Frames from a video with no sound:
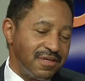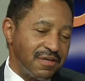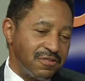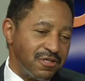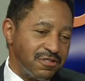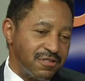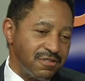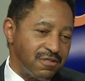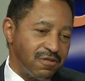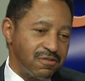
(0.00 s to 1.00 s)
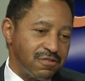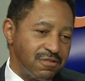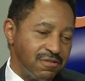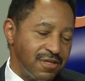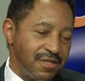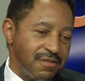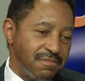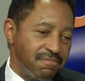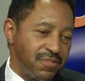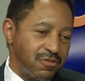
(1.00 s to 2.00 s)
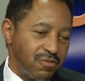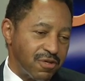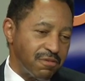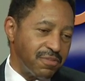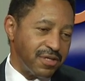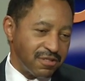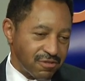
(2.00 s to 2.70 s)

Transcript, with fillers: in addition, you know, to uh, the Twitter page,